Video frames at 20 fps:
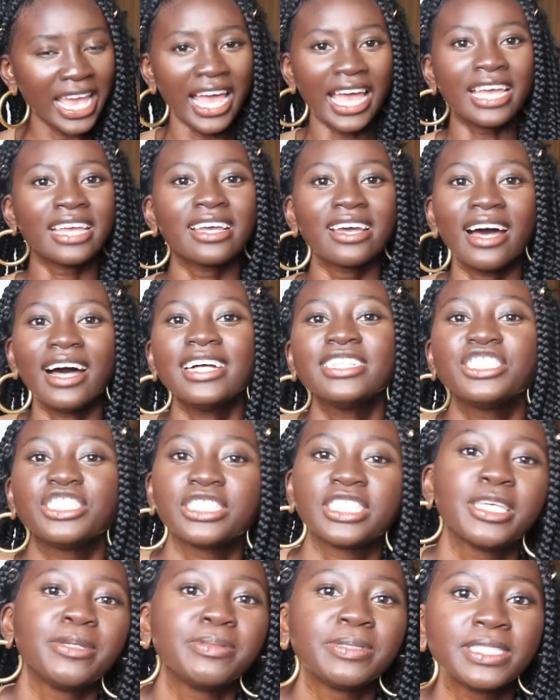And God
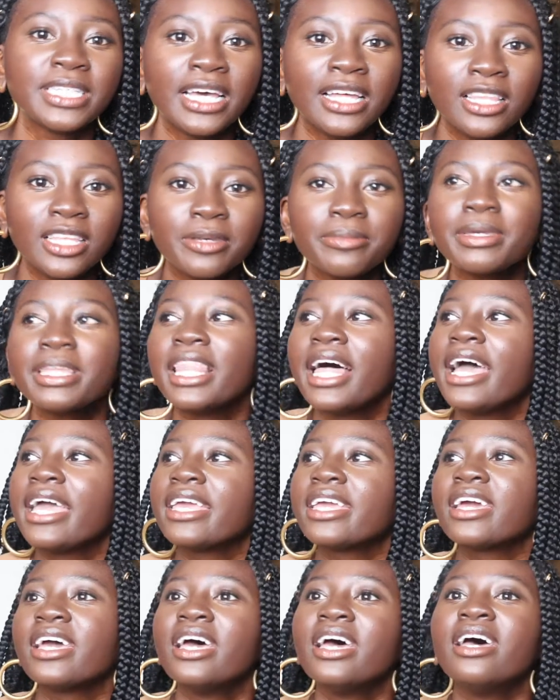just keeps telling me
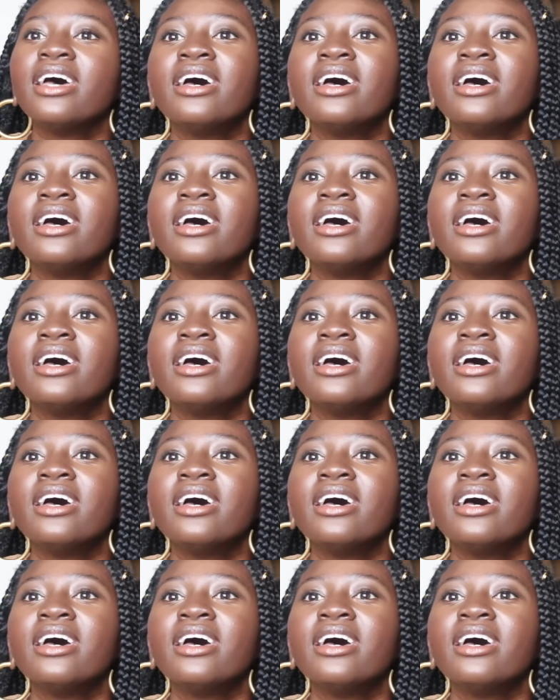like,